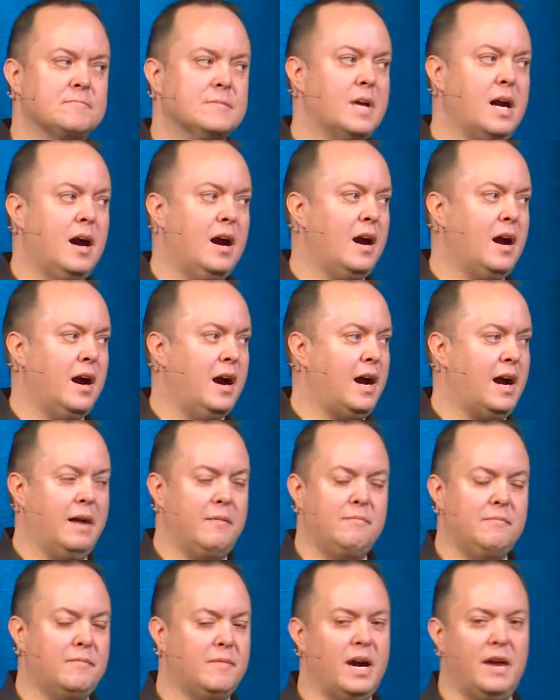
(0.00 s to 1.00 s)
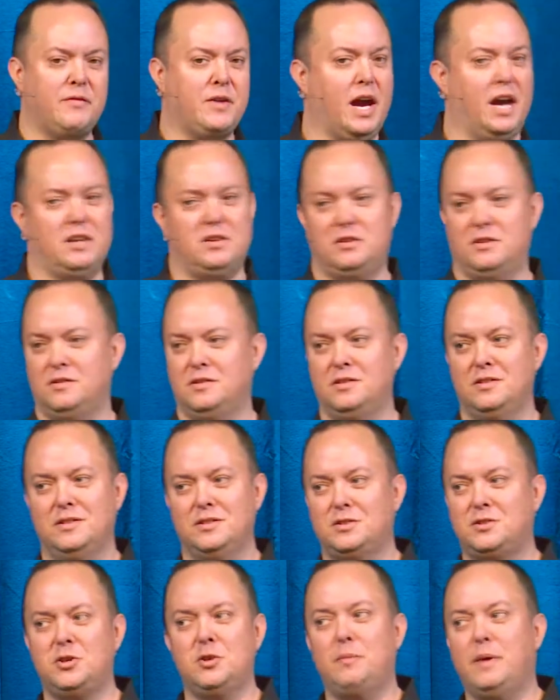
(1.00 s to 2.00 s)
I've got
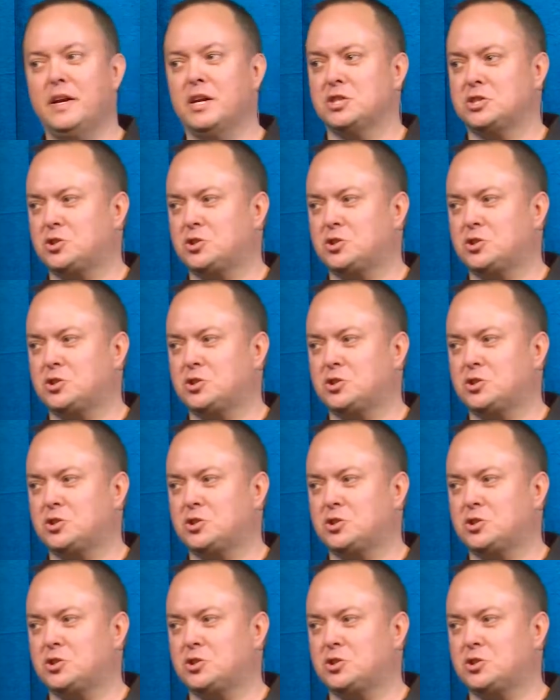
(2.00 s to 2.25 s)
too big a